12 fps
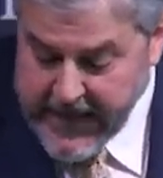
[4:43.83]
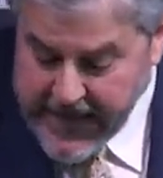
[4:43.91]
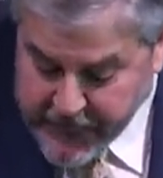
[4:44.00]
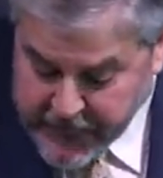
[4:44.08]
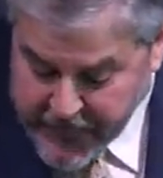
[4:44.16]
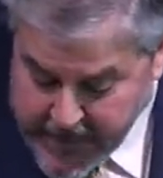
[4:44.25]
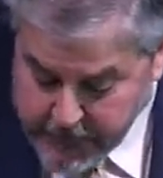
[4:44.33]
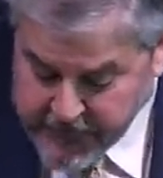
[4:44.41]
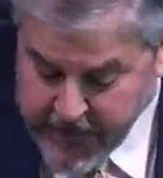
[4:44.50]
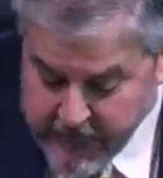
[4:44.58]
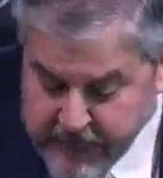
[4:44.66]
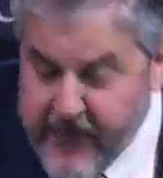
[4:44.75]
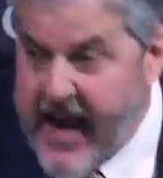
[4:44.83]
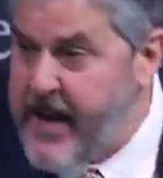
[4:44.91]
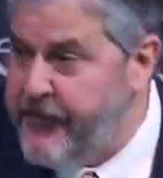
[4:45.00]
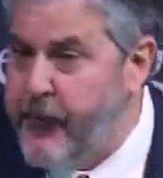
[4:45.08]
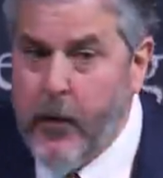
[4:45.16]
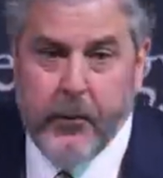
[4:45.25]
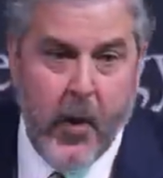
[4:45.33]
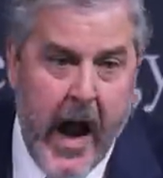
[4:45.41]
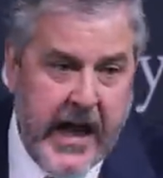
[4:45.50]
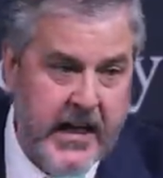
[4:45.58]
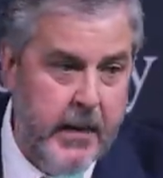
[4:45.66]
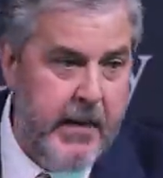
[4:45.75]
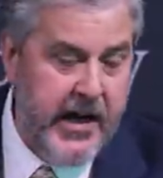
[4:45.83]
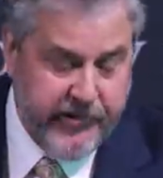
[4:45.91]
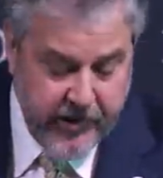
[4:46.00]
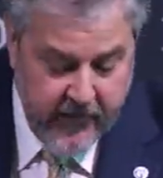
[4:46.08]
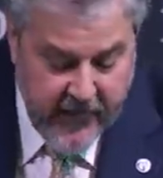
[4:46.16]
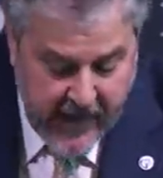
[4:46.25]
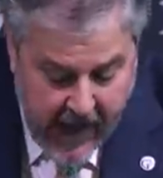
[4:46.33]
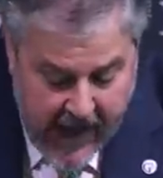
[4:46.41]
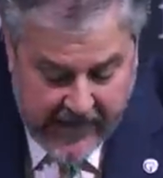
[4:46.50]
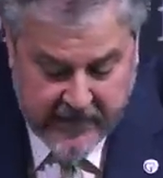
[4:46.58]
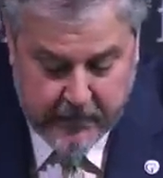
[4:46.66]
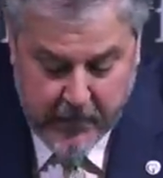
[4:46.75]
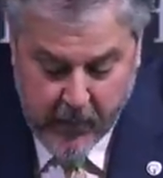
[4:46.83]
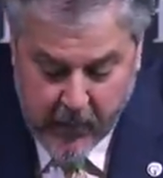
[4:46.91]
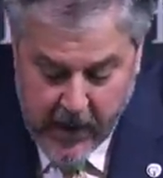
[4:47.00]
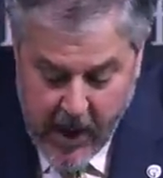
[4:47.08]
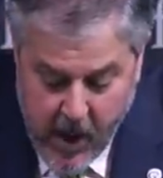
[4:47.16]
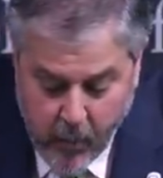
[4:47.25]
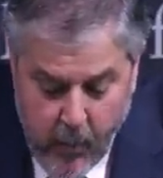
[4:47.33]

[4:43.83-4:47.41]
it seems that faithful proclamation of the gospel